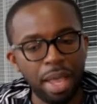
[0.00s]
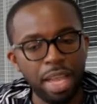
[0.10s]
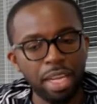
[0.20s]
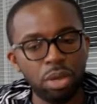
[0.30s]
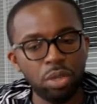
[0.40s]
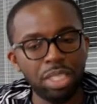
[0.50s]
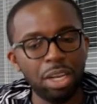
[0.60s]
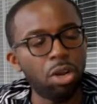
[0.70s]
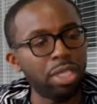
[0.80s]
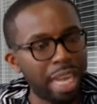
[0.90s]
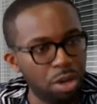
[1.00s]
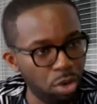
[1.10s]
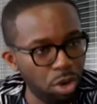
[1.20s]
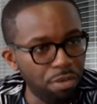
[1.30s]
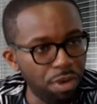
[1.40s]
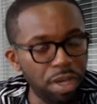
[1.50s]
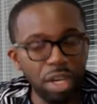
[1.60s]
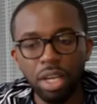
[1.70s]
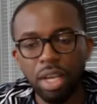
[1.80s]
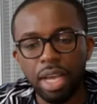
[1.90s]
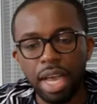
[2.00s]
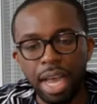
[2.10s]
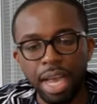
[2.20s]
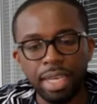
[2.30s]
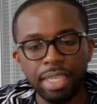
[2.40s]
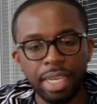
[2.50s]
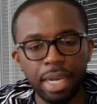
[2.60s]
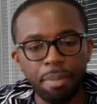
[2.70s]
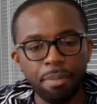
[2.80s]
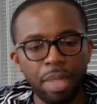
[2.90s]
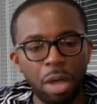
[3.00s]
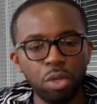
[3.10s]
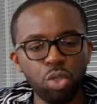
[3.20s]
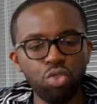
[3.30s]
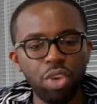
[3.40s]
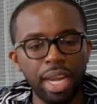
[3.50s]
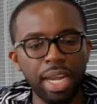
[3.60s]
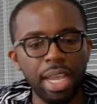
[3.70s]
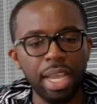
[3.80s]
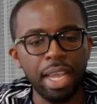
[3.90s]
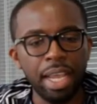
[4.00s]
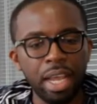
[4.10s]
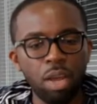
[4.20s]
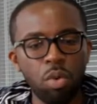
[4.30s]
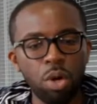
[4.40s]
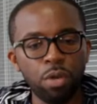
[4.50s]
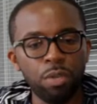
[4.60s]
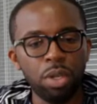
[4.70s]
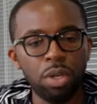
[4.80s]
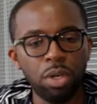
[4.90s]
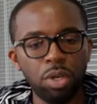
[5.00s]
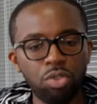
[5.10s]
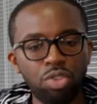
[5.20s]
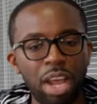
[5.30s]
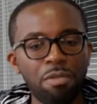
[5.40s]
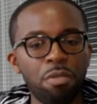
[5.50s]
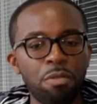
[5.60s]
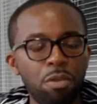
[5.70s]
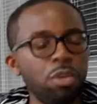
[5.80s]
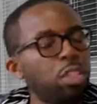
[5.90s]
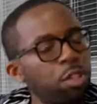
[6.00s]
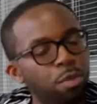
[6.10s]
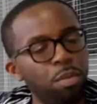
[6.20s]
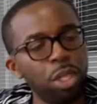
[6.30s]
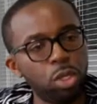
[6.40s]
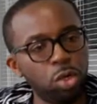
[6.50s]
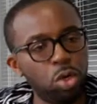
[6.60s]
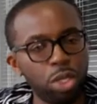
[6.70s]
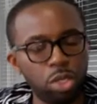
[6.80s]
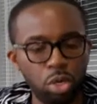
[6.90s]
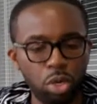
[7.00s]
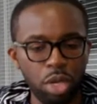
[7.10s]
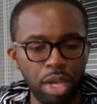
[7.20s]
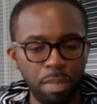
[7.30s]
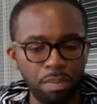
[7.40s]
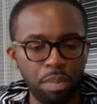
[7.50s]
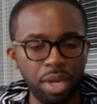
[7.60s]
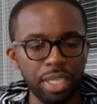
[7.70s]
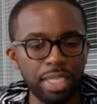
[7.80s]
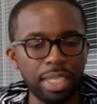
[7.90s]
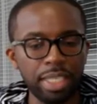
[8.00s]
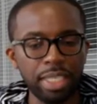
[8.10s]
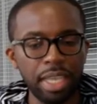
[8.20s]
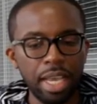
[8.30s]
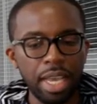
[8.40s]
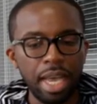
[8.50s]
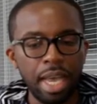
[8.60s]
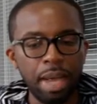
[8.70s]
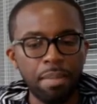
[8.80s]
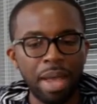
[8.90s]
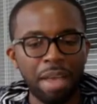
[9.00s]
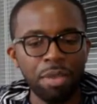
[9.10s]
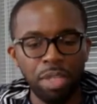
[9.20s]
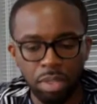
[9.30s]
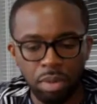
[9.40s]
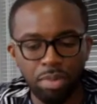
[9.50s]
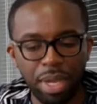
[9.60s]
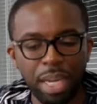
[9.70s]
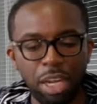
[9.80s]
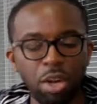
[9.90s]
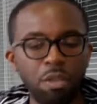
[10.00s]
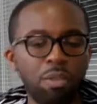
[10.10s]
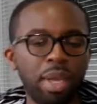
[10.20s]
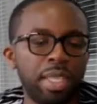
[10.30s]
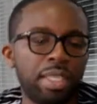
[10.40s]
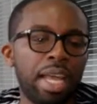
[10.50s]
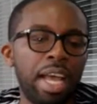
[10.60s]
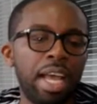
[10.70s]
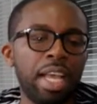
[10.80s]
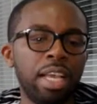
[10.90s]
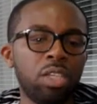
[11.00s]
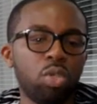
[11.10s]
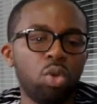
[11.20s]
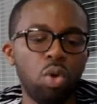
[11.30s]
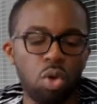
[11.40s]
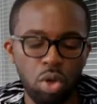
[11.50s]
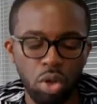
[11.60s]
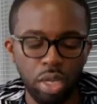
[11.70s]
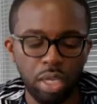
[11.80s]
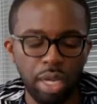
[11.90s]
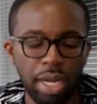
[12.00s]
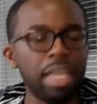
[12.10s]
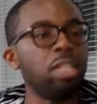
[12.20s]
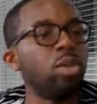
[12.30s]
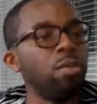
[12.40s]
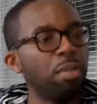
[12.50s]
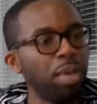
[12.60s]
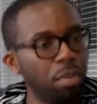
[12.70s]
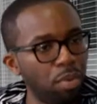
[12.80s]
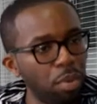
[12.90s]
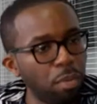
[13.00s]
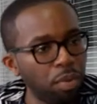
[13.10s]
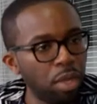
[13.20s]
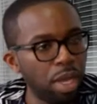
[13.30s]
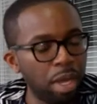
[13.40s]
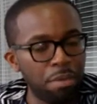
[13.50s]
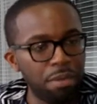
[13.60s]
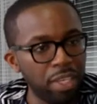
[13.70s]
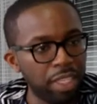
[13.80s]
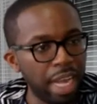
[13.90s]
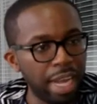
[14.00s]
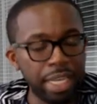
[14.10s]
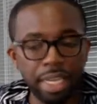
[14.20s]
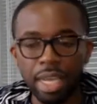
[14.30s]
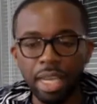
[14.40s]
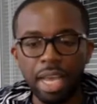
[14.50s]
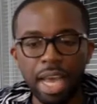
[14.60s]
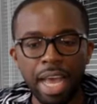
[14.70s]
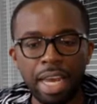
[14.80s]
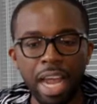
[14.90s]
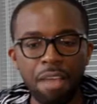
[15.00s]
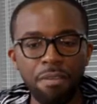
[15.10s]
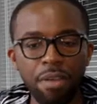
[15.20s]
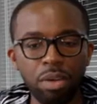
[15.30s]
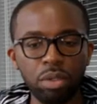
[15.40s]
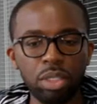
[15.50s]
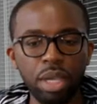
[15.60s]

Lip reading: there was a lot I could offer. And that was really one of the driving forces for me to go into politics. Having been in government, I saw the needs of the people firsthand, and I felt